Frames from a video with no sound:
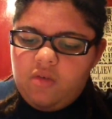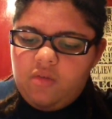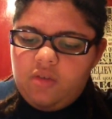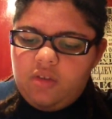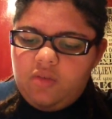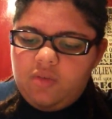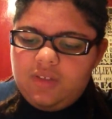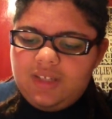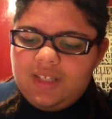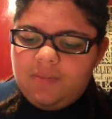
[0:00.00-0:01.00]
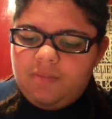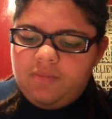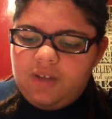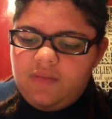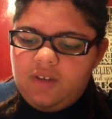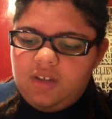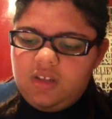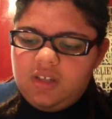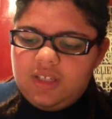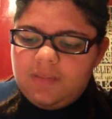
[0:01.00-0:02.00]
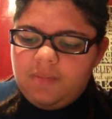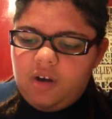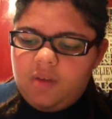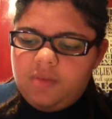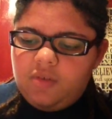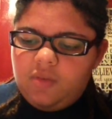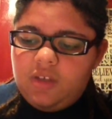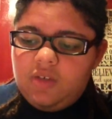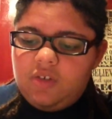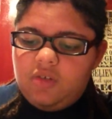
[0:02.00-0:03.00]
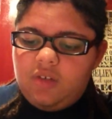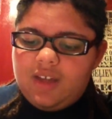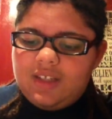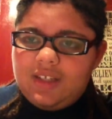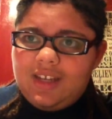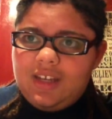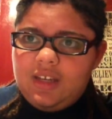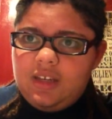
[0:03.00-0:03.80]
"Well, there was definitely a spark between you two last night."